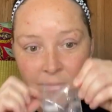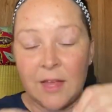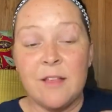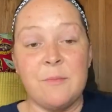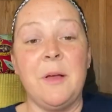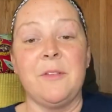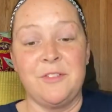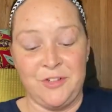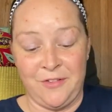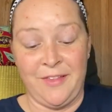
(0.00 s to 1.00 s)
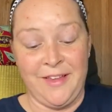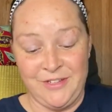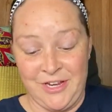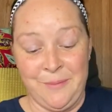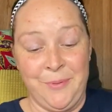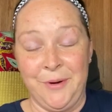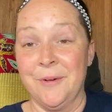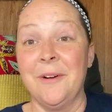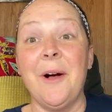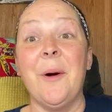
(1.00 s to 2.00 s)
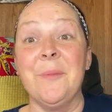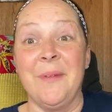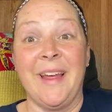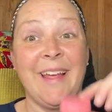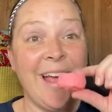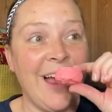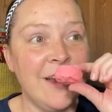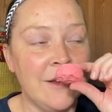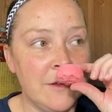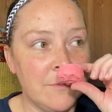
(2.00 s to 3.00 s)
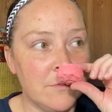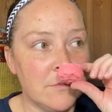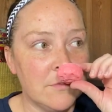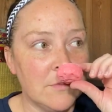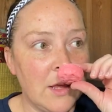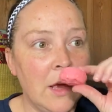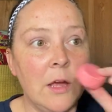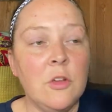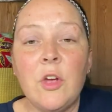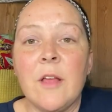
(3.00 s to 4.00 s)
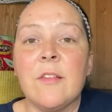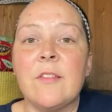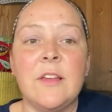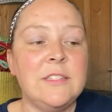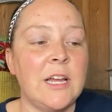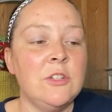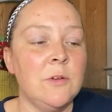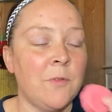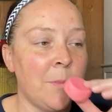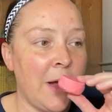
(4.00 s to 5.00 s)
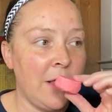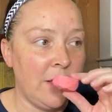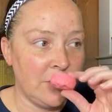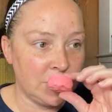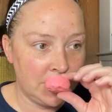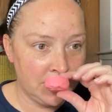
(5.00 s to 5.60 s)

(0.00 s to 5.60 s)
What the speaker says: It smells just like shampoo. Oh, my God. You guys, this is a dead dupe for Biolage.